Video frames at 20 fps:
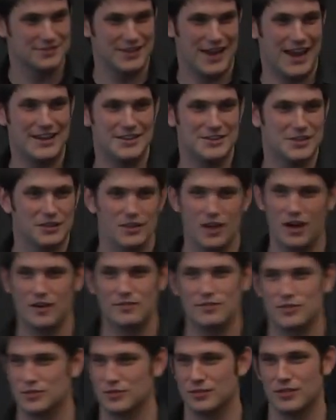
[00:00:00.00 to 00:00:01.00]
hate to
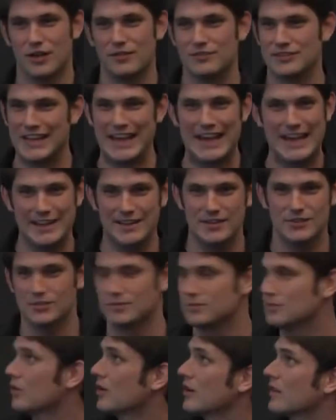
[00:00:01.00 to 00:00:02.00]
love or love to hate, or
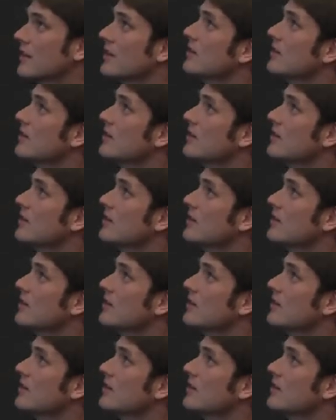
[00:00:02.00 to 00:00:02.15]
one of